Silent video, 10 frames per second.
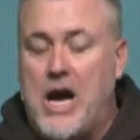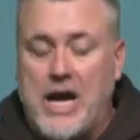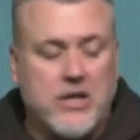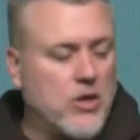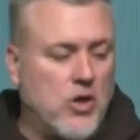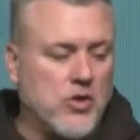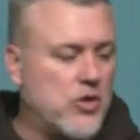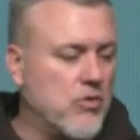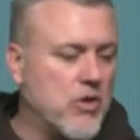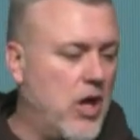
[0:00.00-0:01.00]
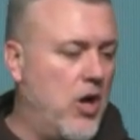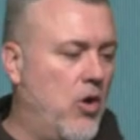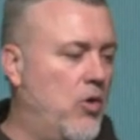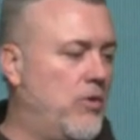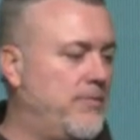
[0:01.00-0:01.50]
I could also
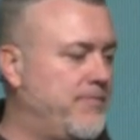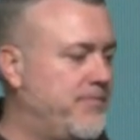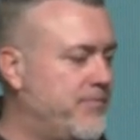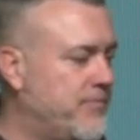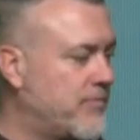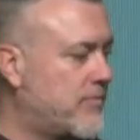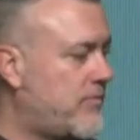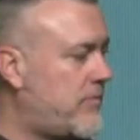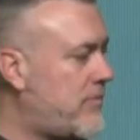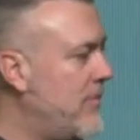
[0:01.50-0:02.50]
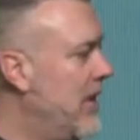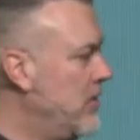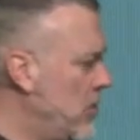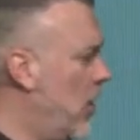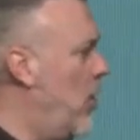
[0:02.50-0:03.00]
go
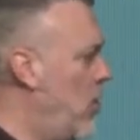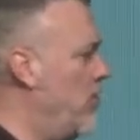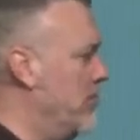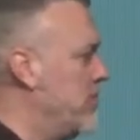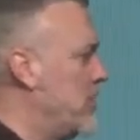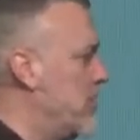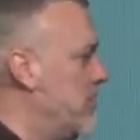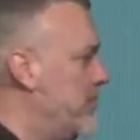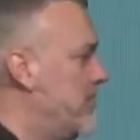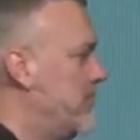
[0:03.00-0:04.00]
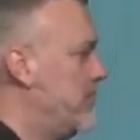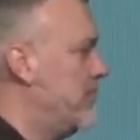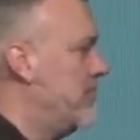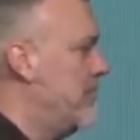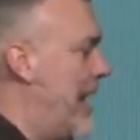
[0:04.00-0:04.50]
to homes.
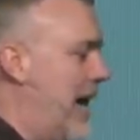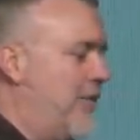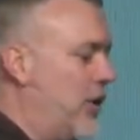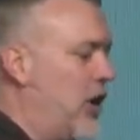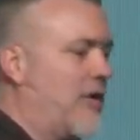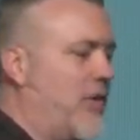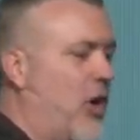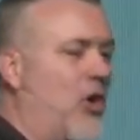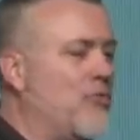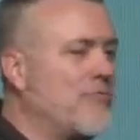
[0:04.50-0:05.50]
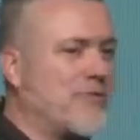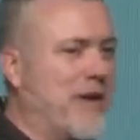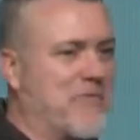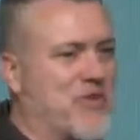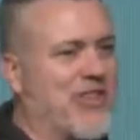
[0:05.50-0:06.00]
I have a lot of homes
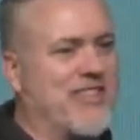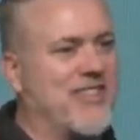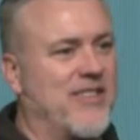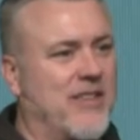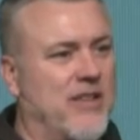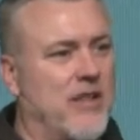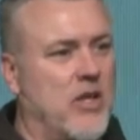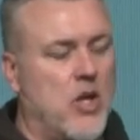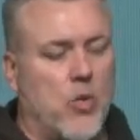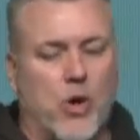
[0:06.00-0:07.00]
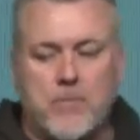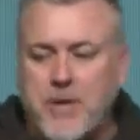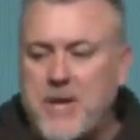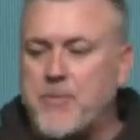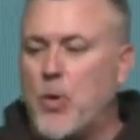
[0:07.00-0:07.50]
memories where
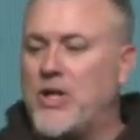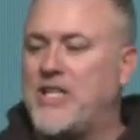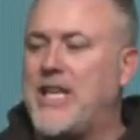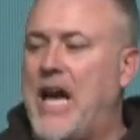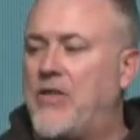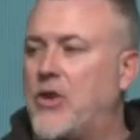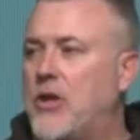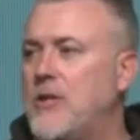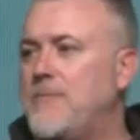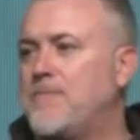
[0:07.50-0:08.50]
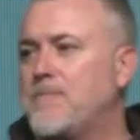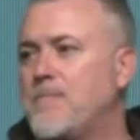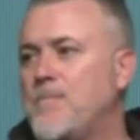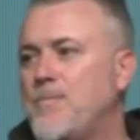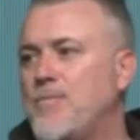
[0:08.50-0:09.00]
people would gather
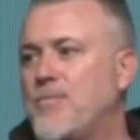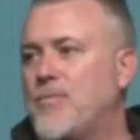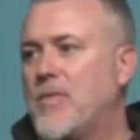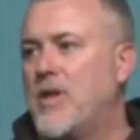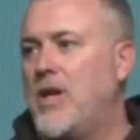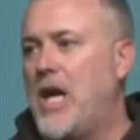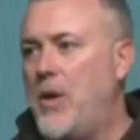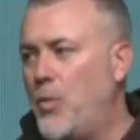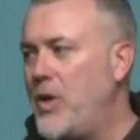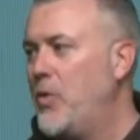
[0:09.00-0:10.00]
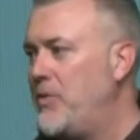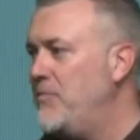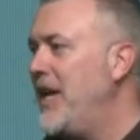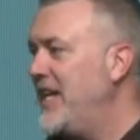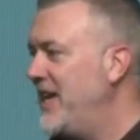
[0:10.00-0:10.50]
and we would
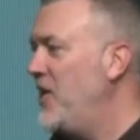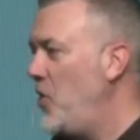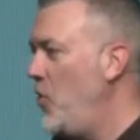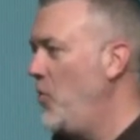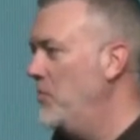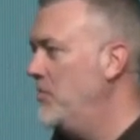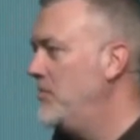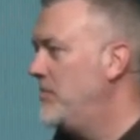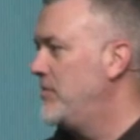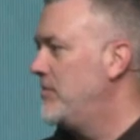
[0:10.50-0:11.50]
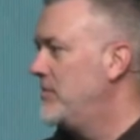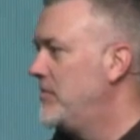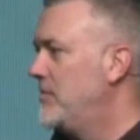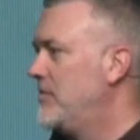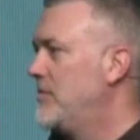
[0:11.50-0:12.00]
meet in a home,
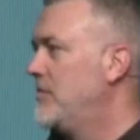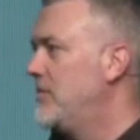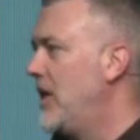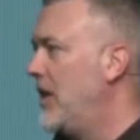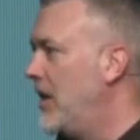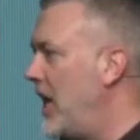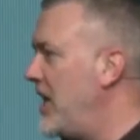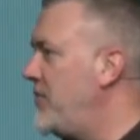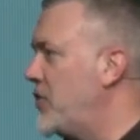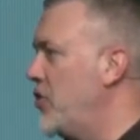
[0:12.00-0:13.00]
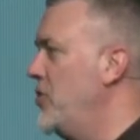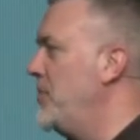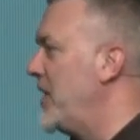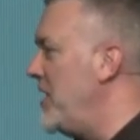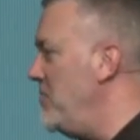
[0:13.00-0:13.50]
a life
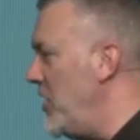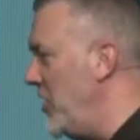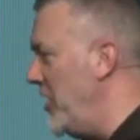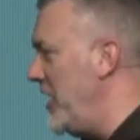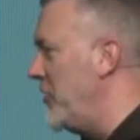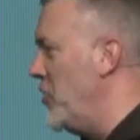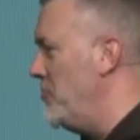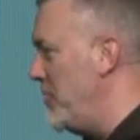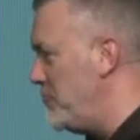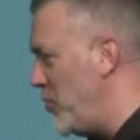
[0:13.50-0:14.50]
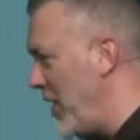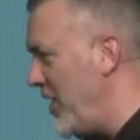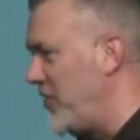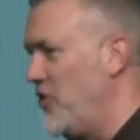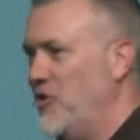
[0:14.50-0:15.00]
group, a community group, a
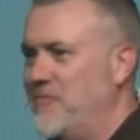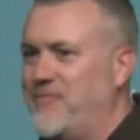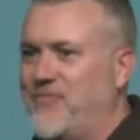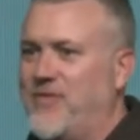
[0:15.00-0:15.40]
prayer group.